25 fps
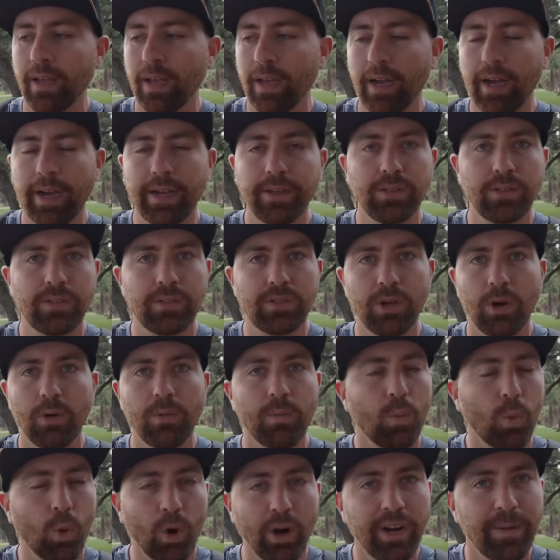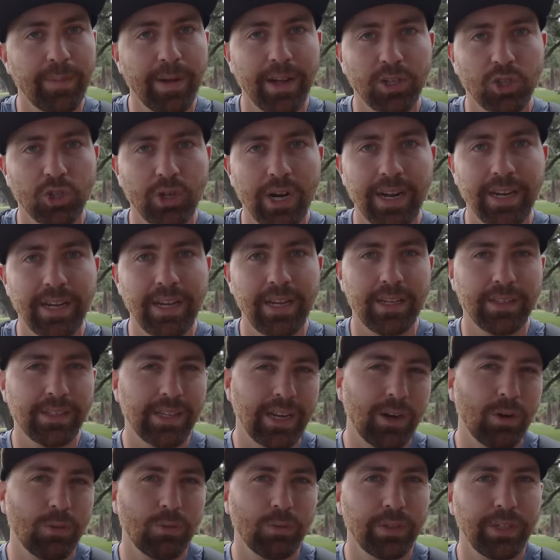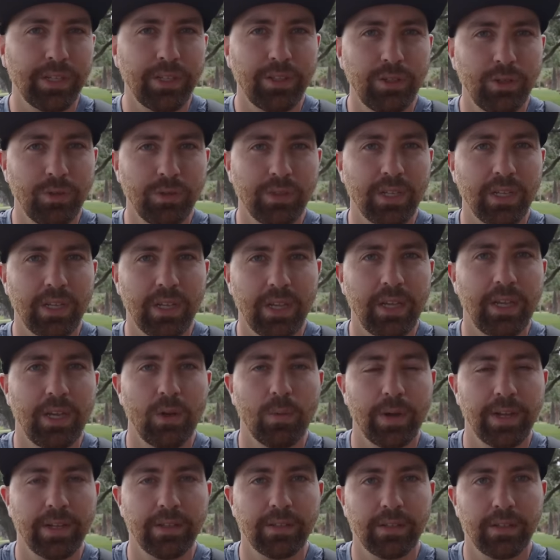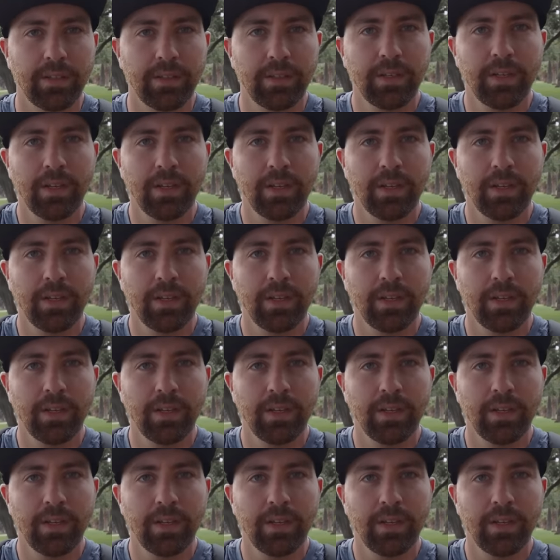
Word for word: I don't worry about tracking because I don't really use it anyways.